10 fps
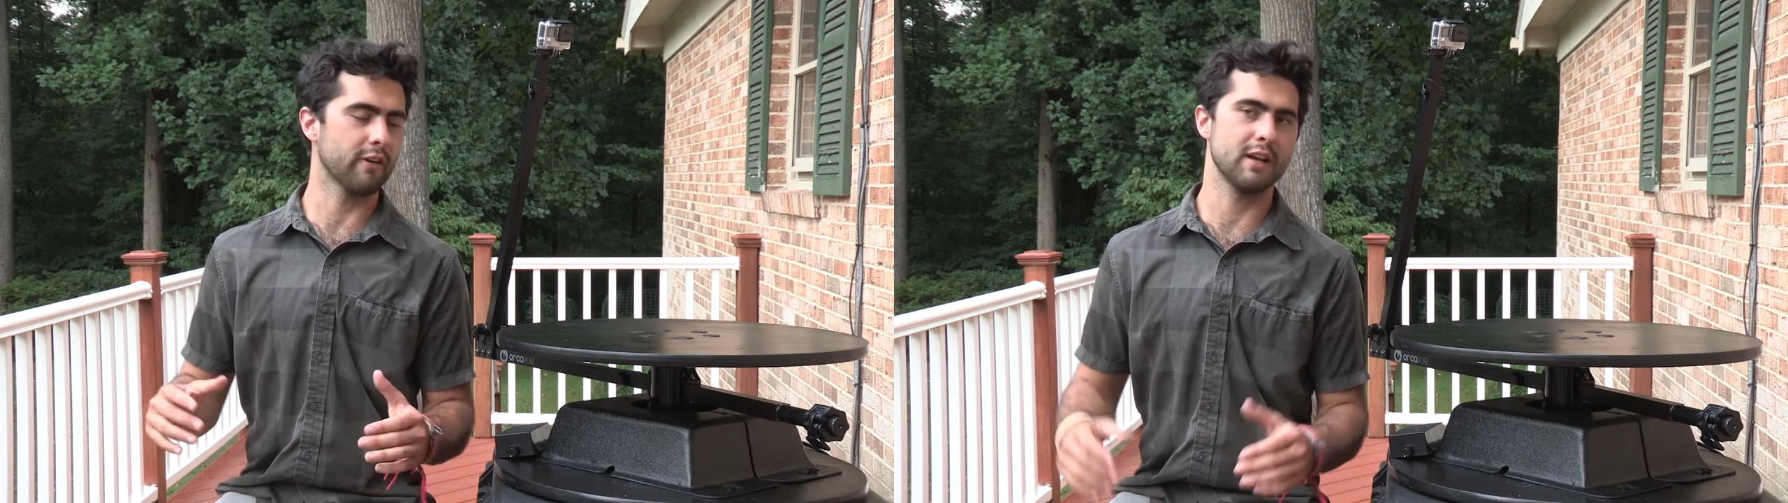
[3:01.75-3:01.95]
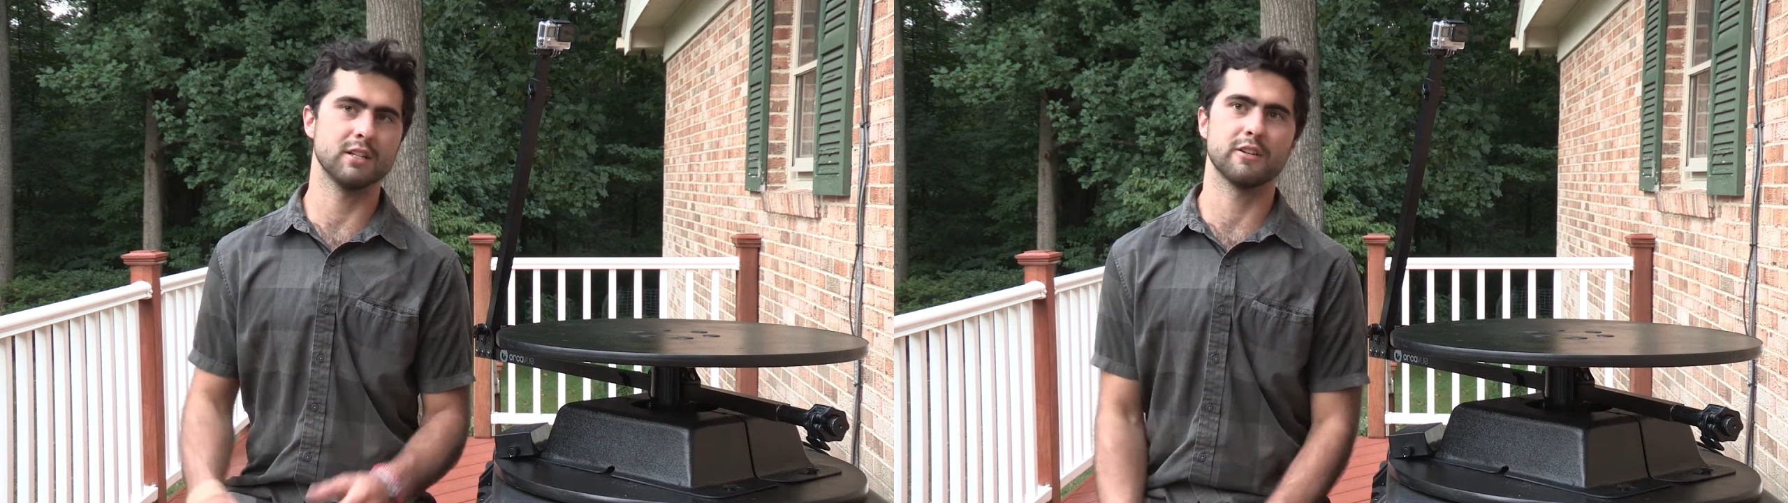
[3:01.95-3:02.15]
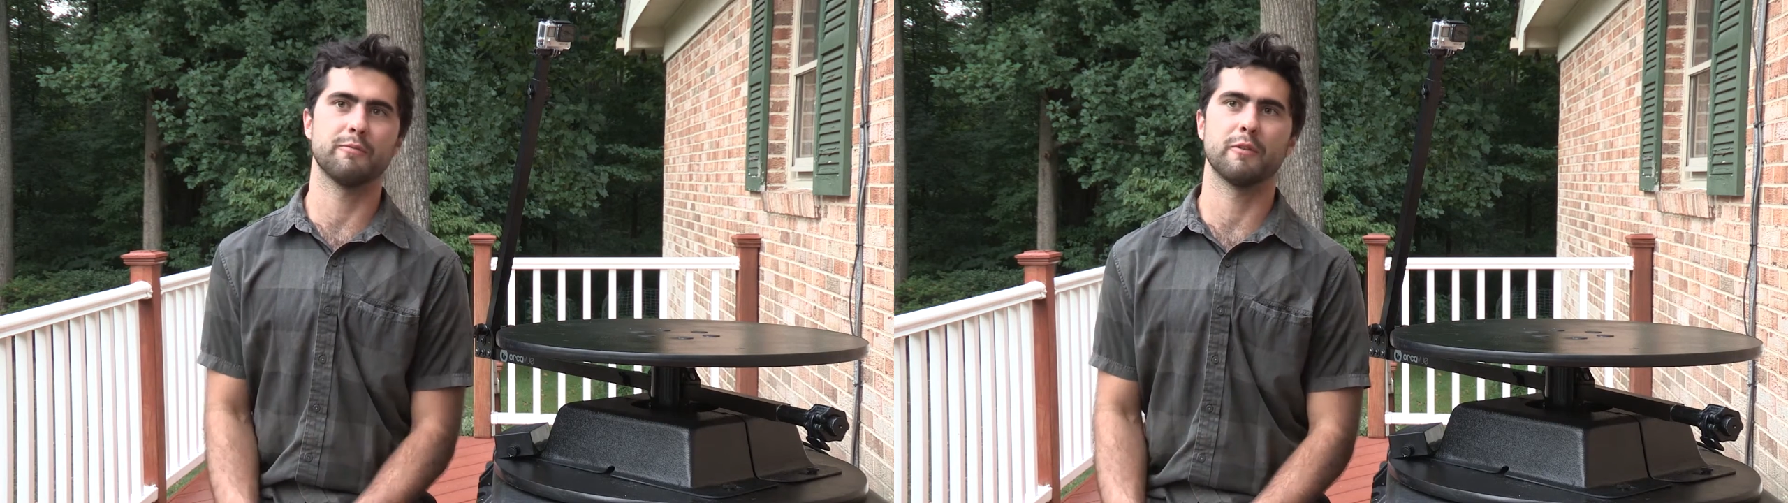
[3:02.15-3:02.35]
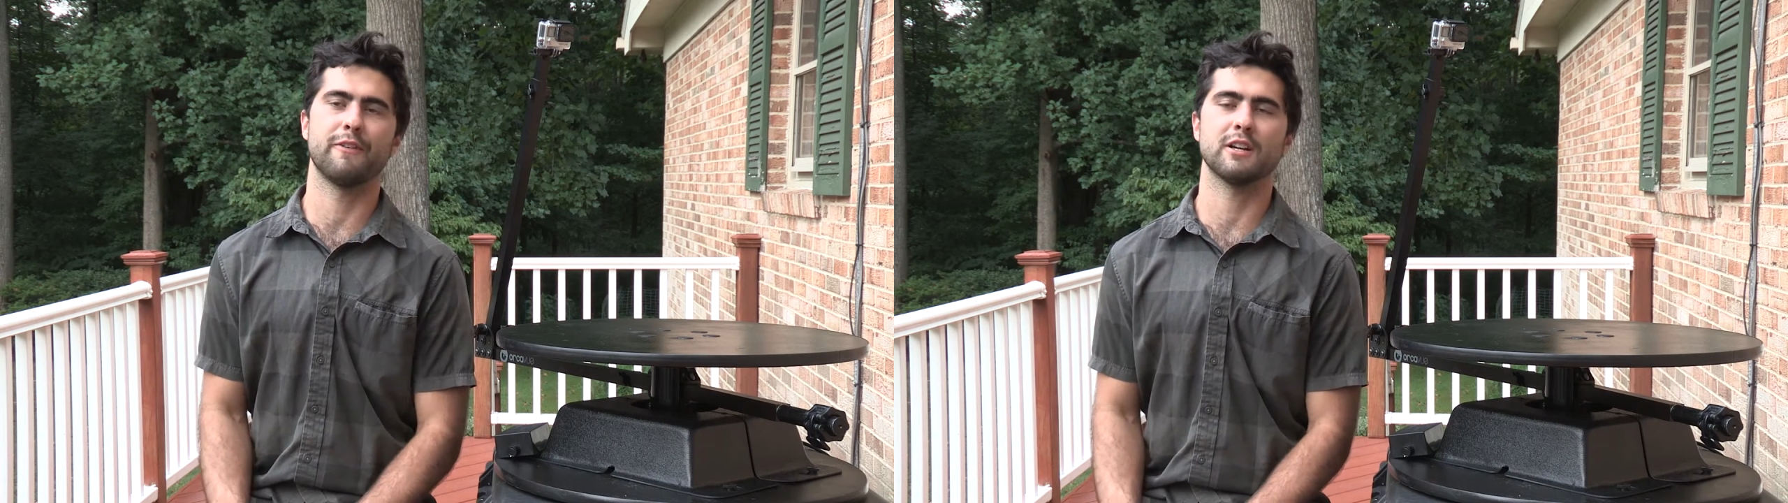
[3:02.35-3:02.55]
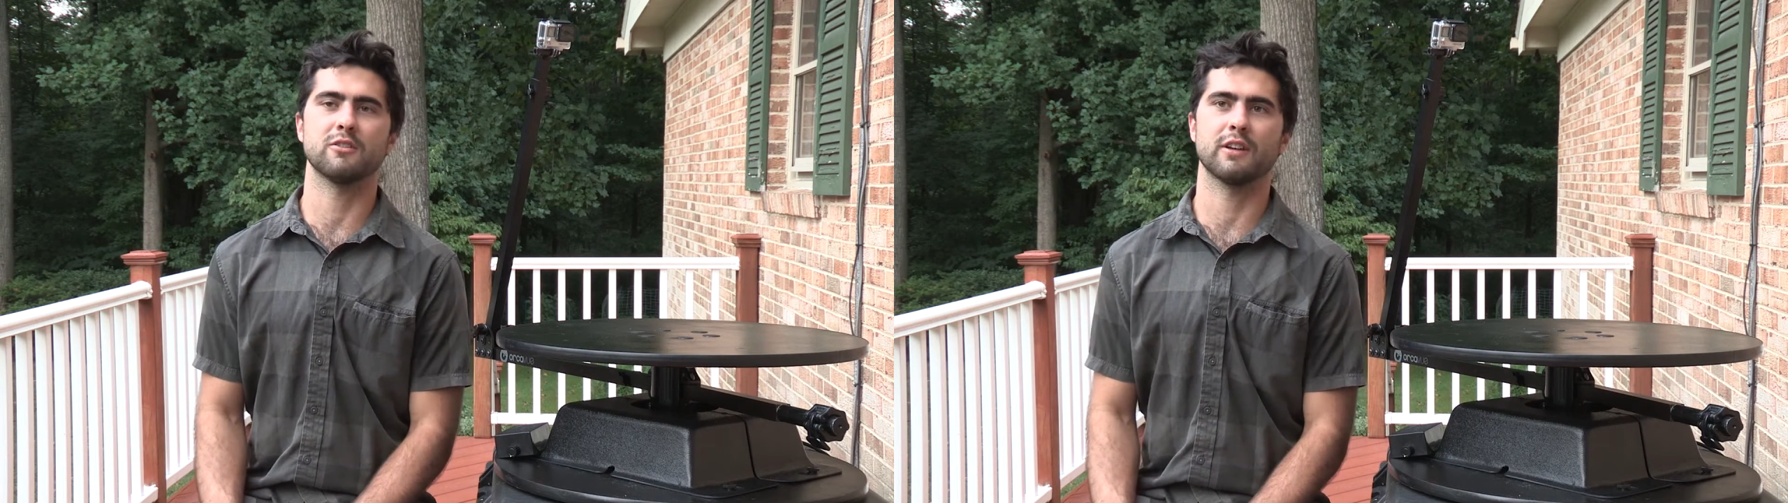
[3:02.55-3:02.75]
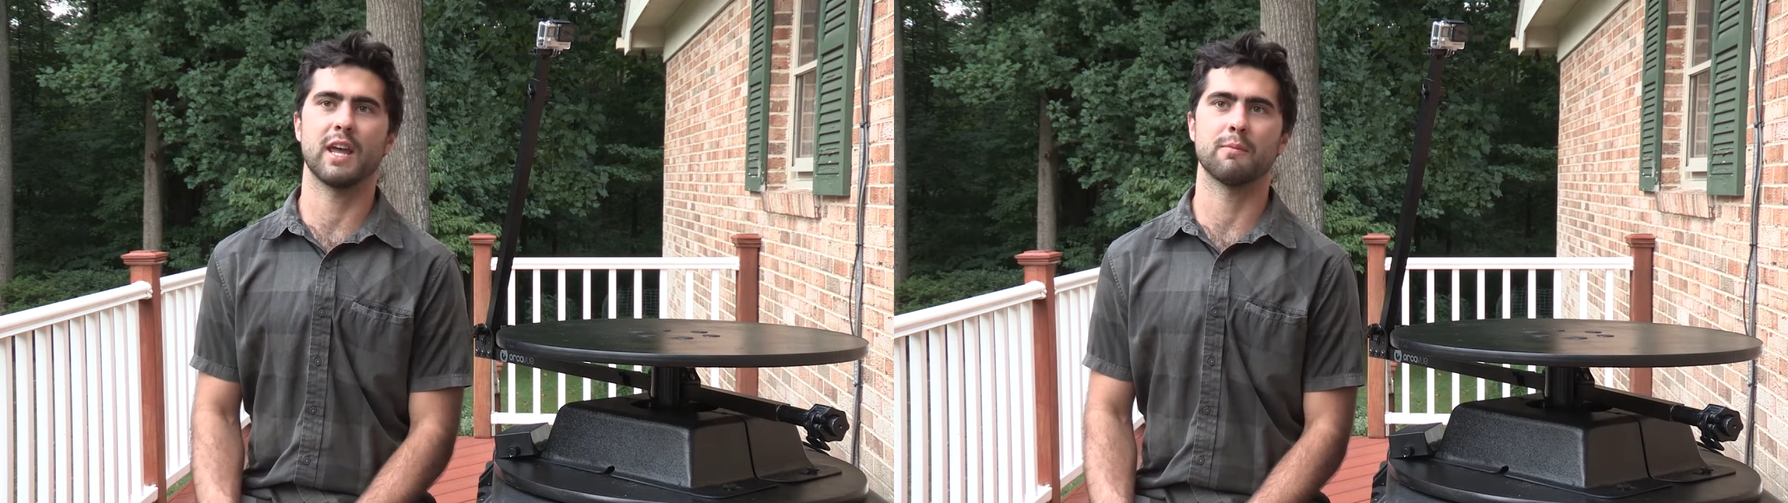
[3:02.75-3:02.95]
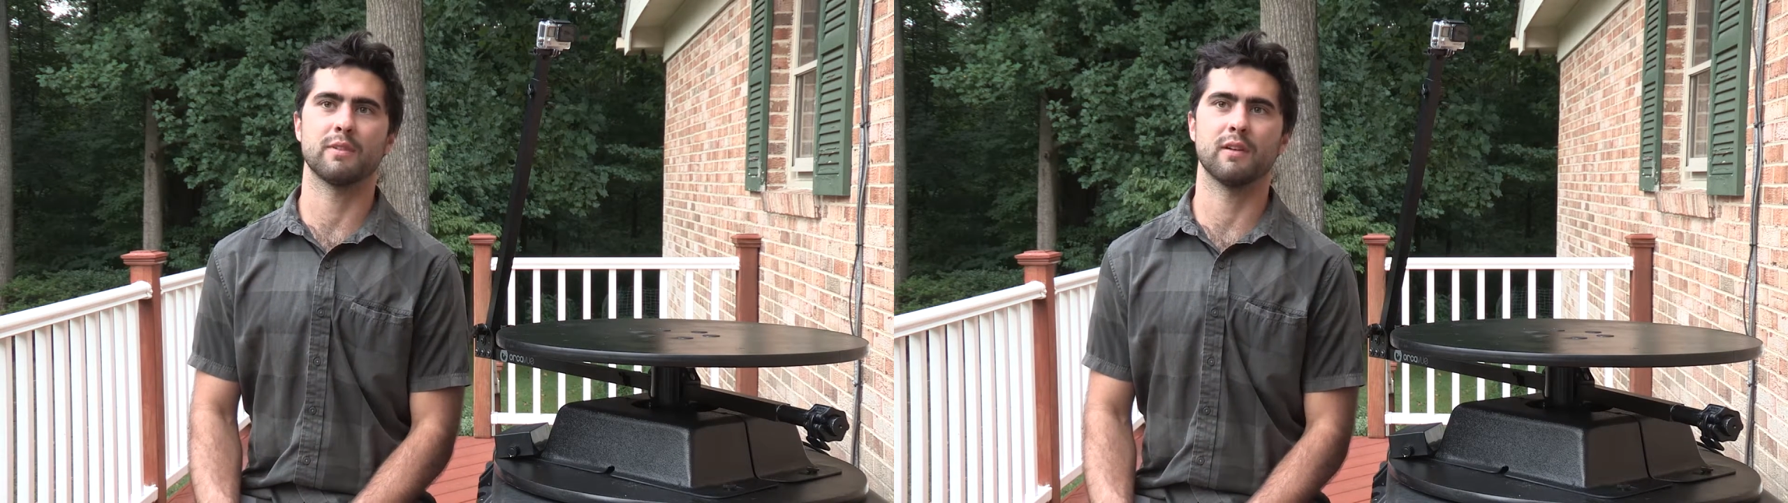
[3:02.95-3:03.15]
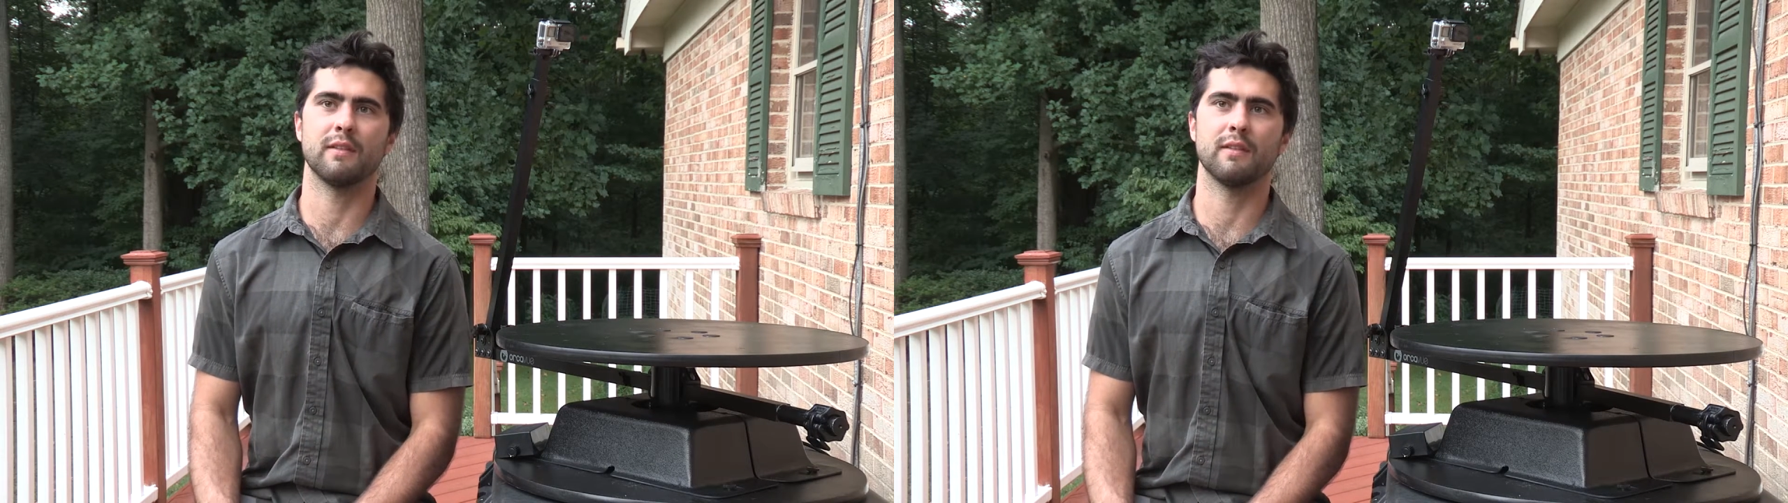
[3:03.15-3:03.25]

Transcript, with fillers: range of professional cameras